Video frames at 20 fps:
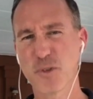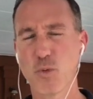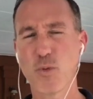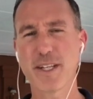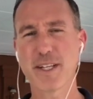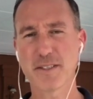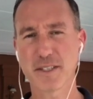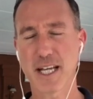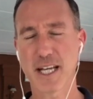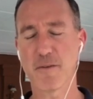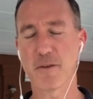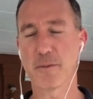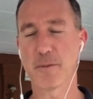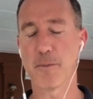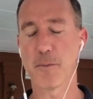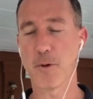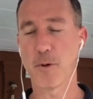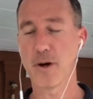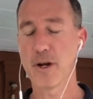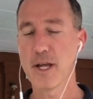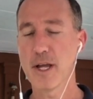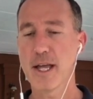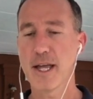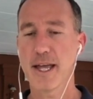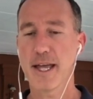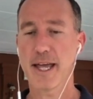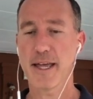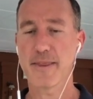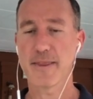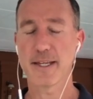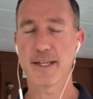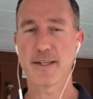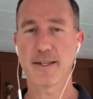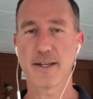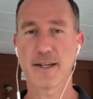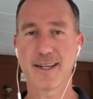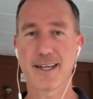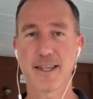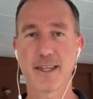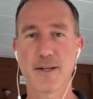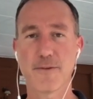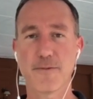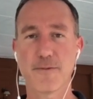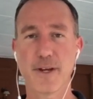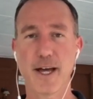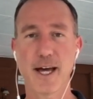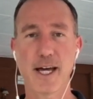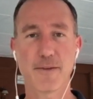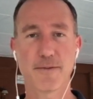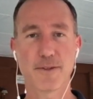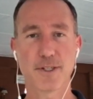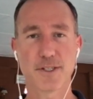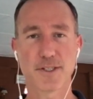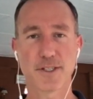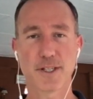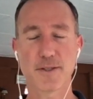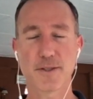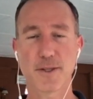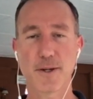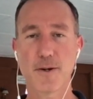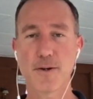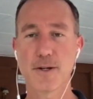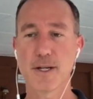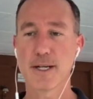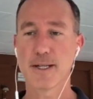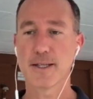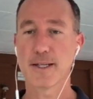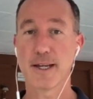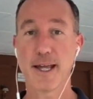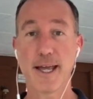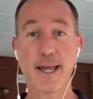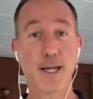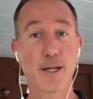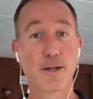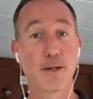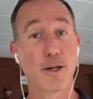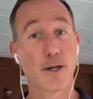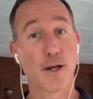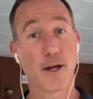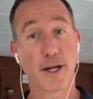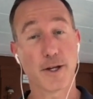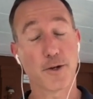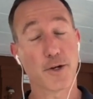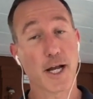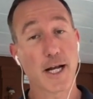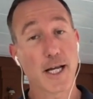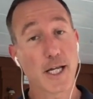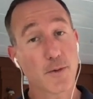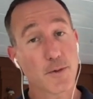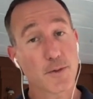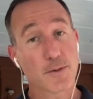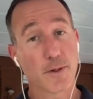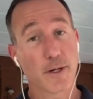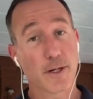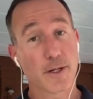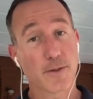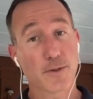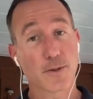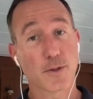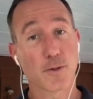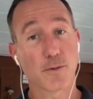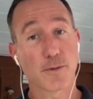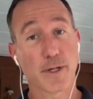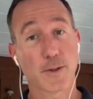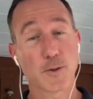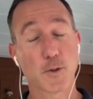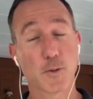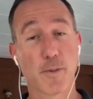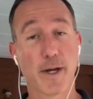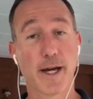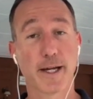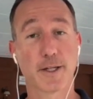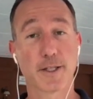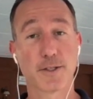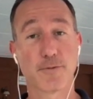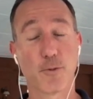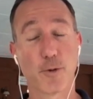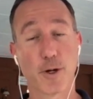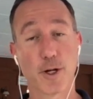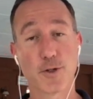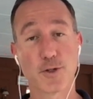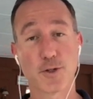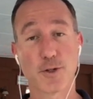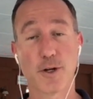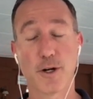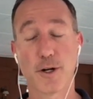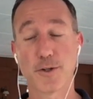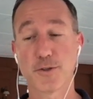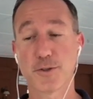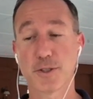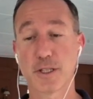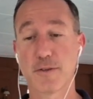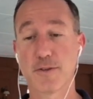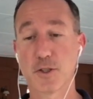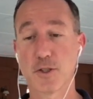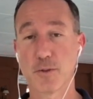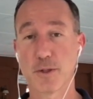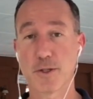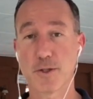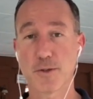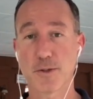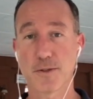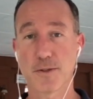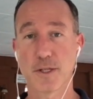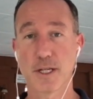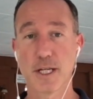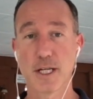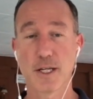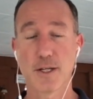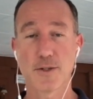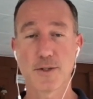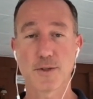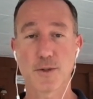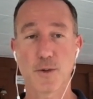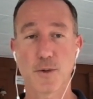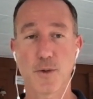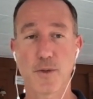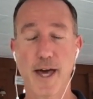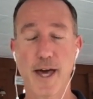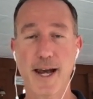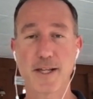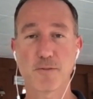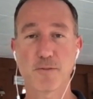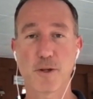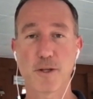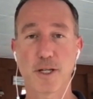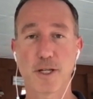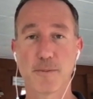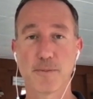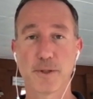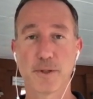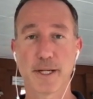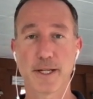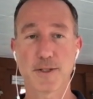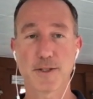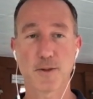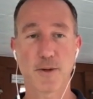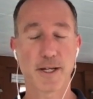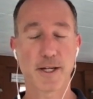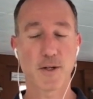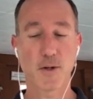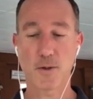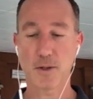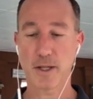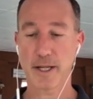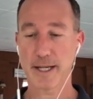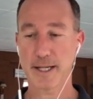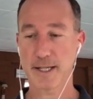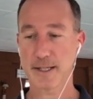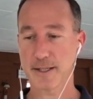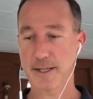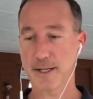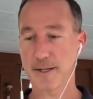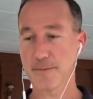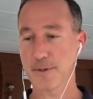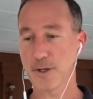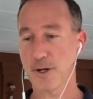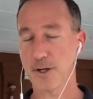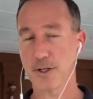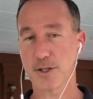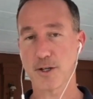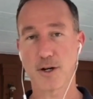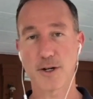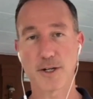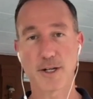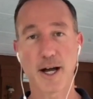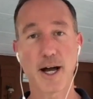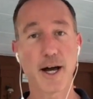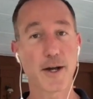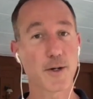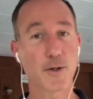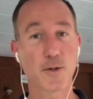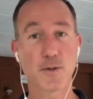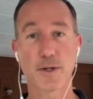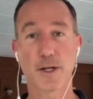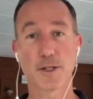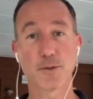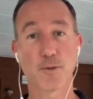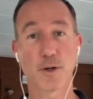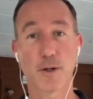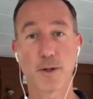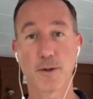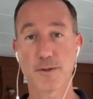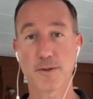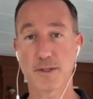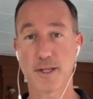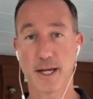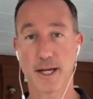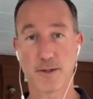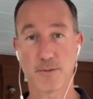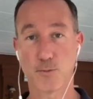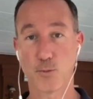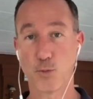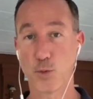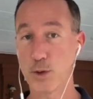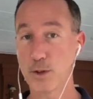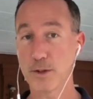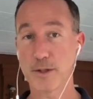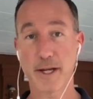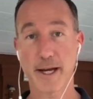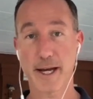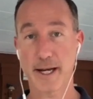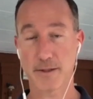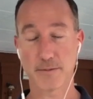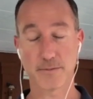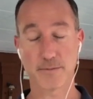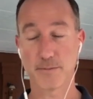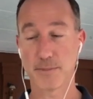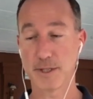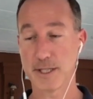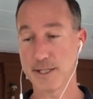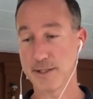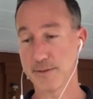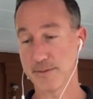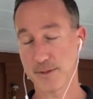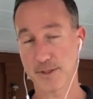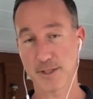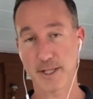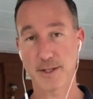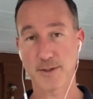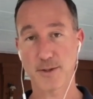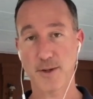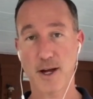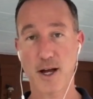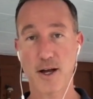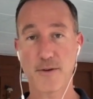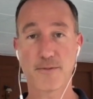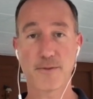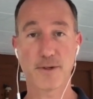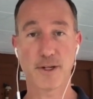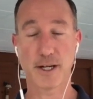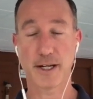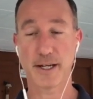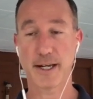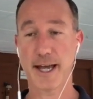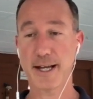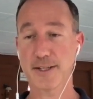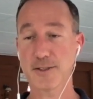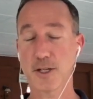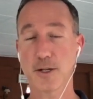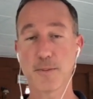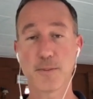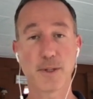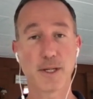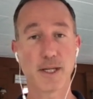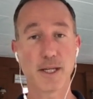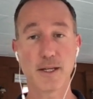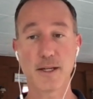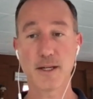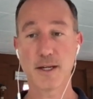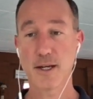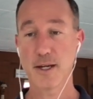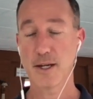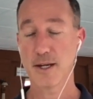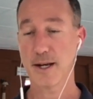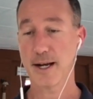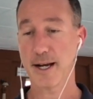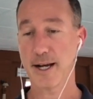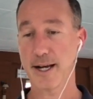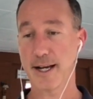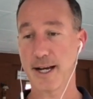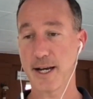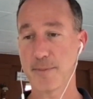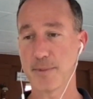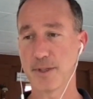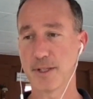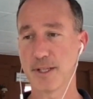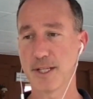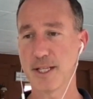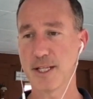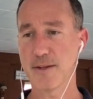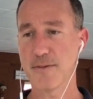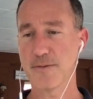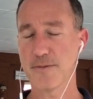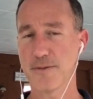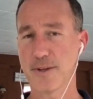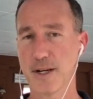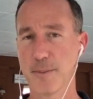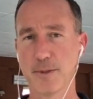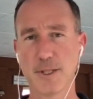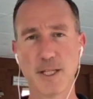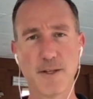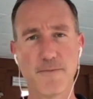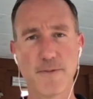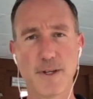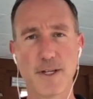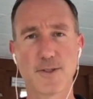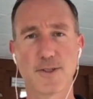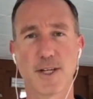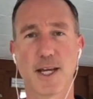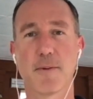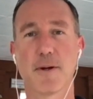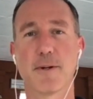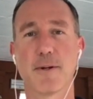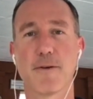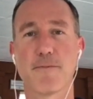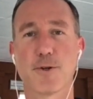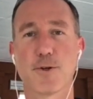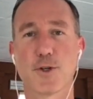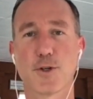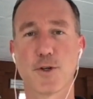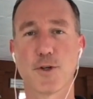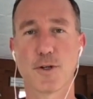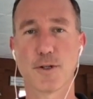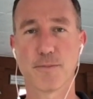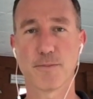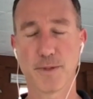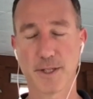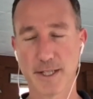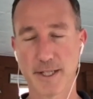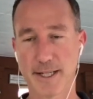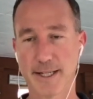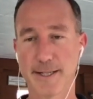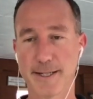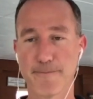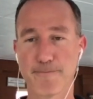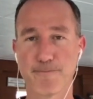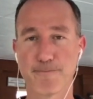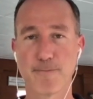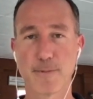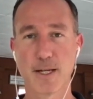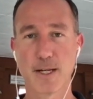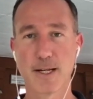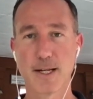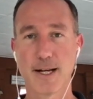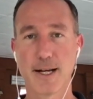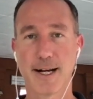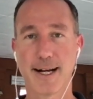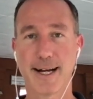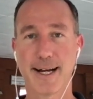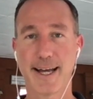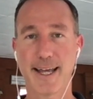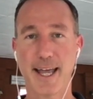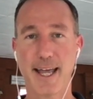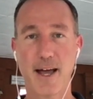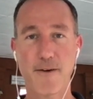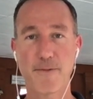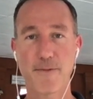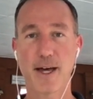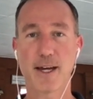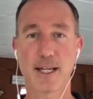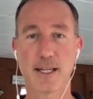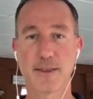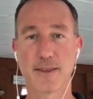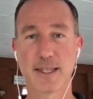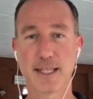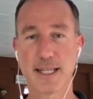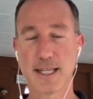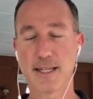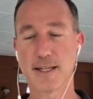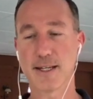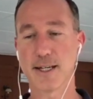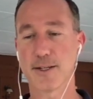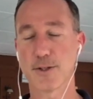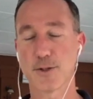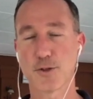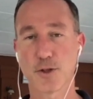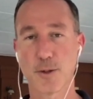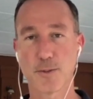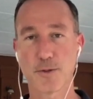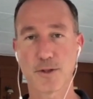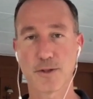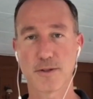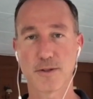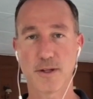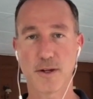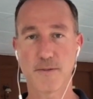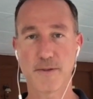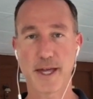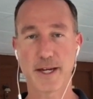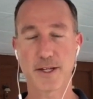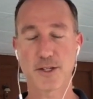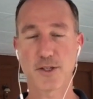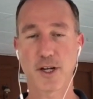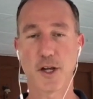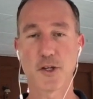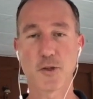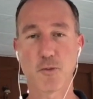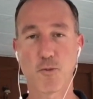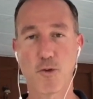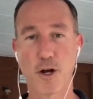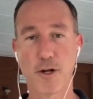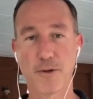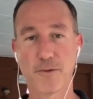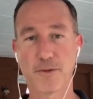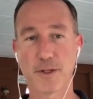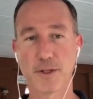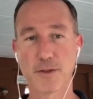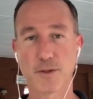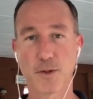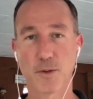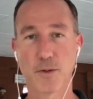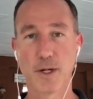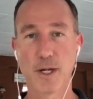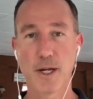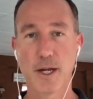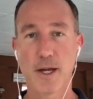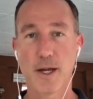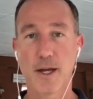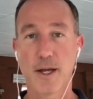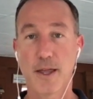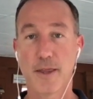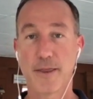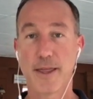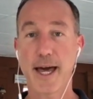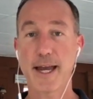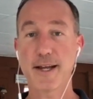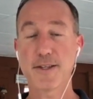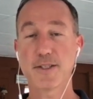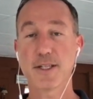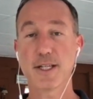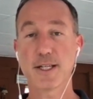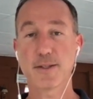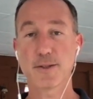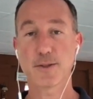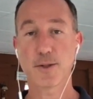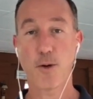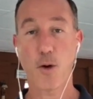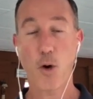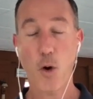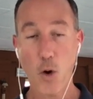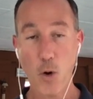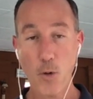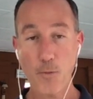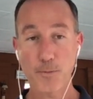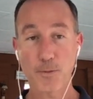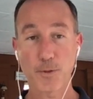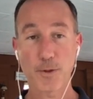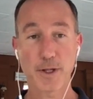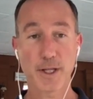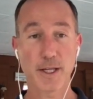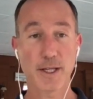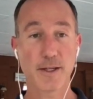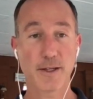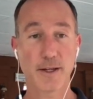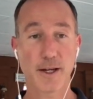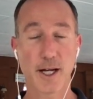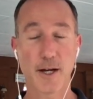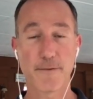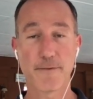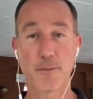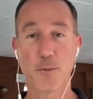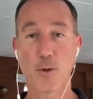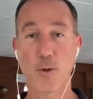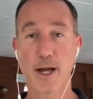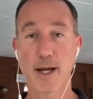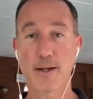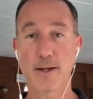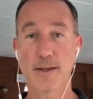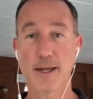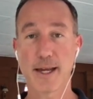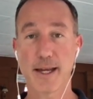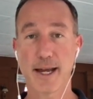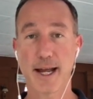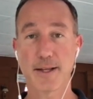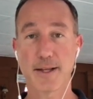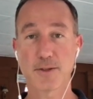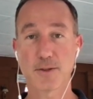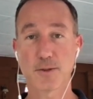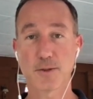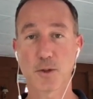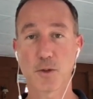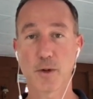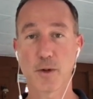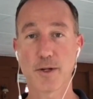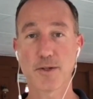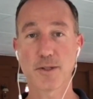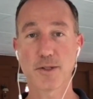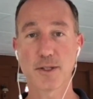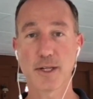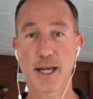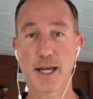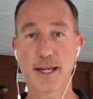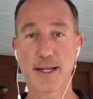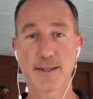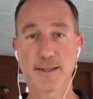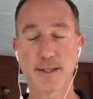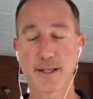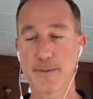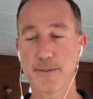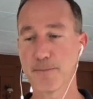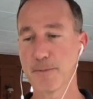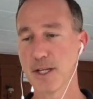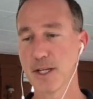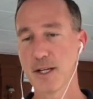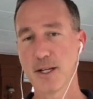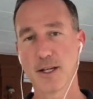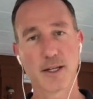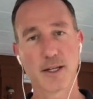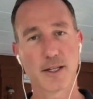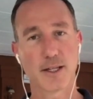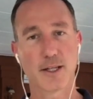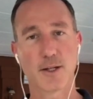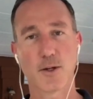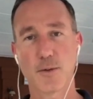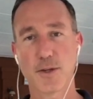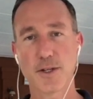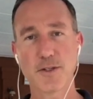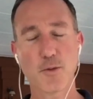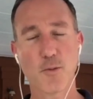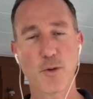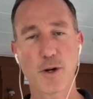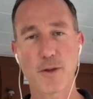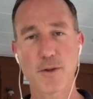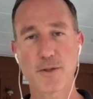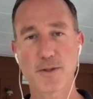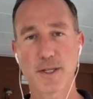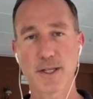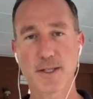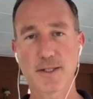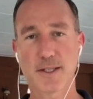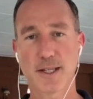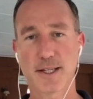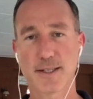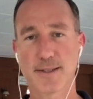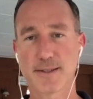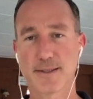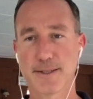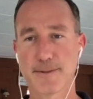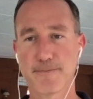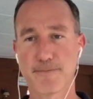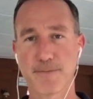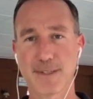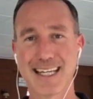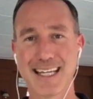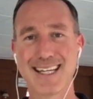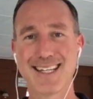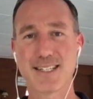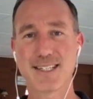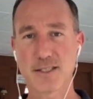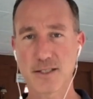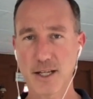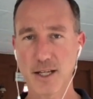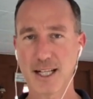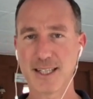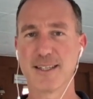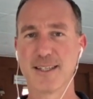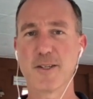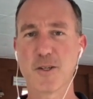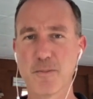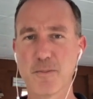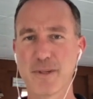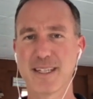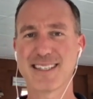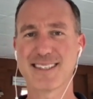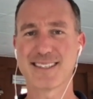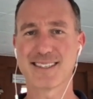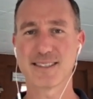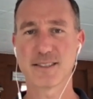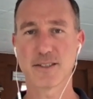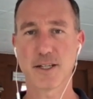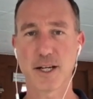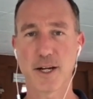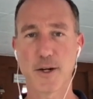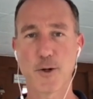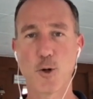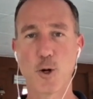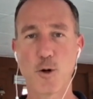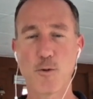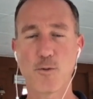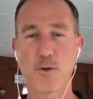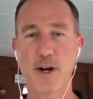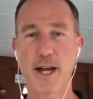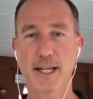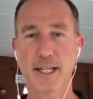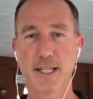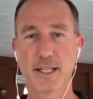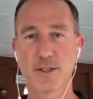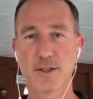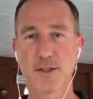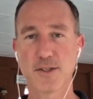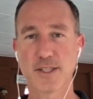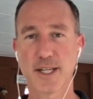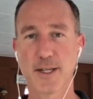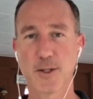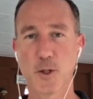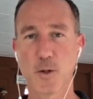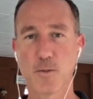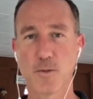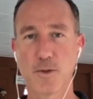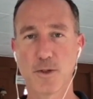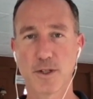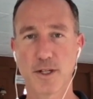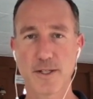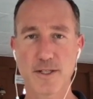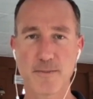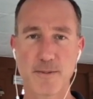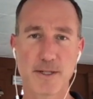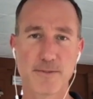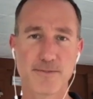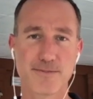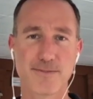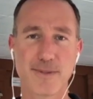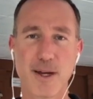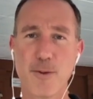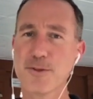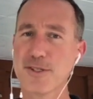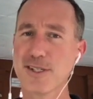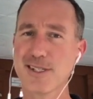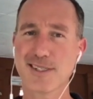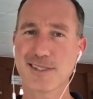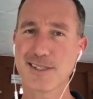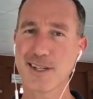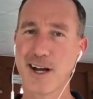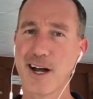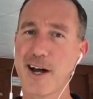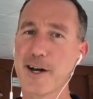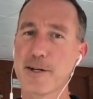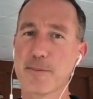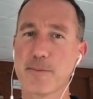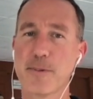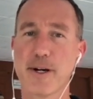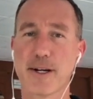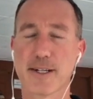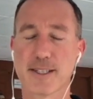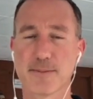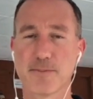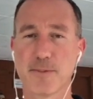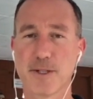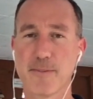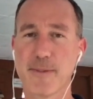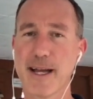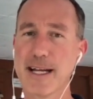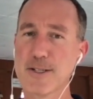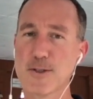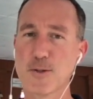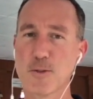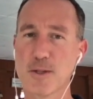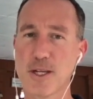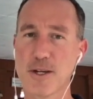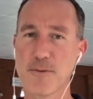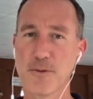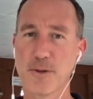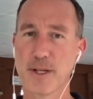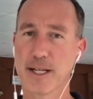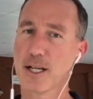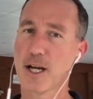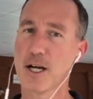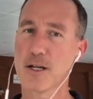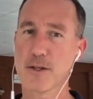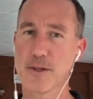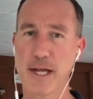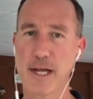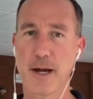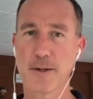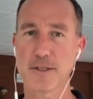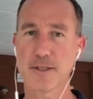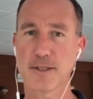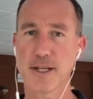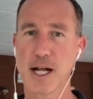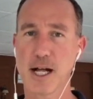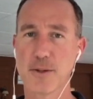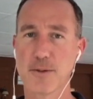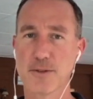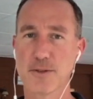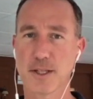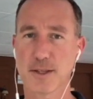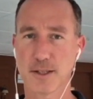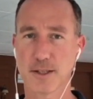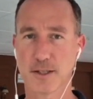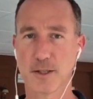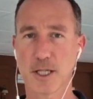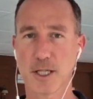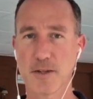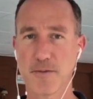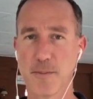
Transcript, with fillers: Wait till you have a little bit more, and then uh, and then if not, if it just sits there, then hey, uh, you're getting interest on it, so not too bad because Voyager also gives you interest. So that is one of the complaints. So I know like uh, our Cardano is one of those that will not be sent off. Uh, XRP. and I believe, I believe VeChain, I'm not for sure, but um, I have that in the uh, description of that exchange of wallet fees. So that is it. So hopefully uh, for Miranda, that answers the question. And uh, you know, these are one of those things that um, it is a little bit uh, nerve wracking to send over. Cause I mean, that was just a hundred bucks, but imagine doing that for like a hundred thousand dollars at the click